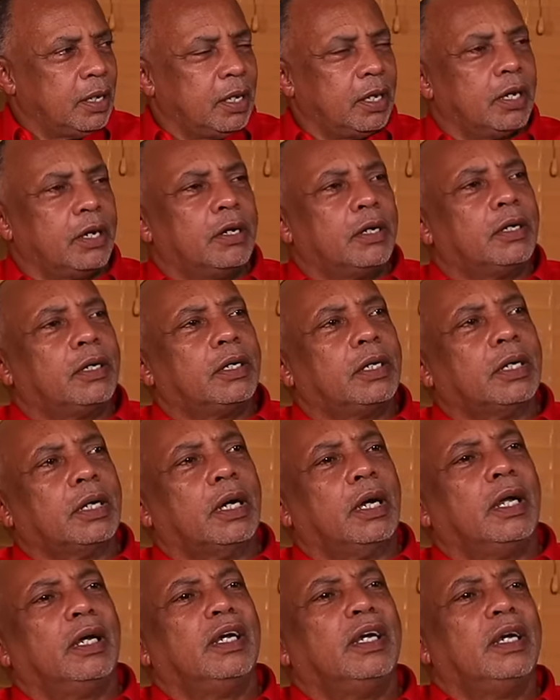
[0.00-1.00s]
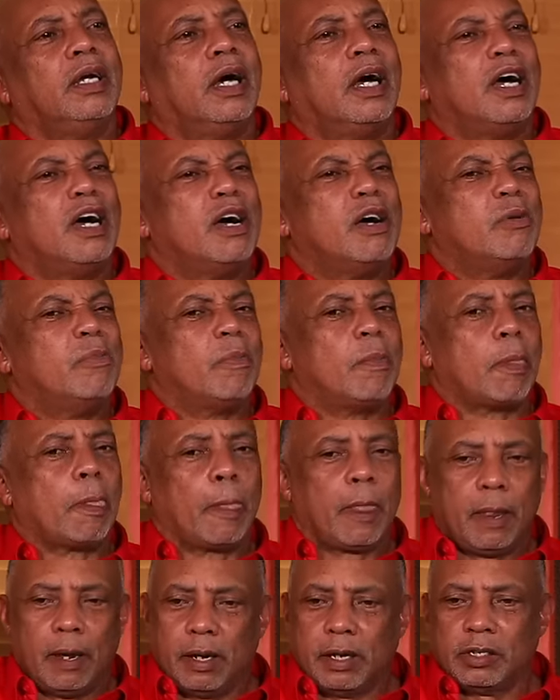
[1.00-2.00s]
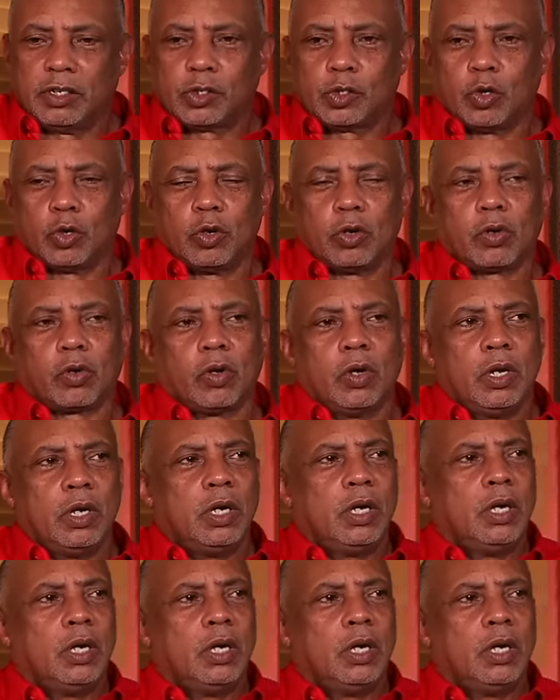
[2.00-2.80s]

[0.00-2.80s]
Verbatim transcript: You know, and so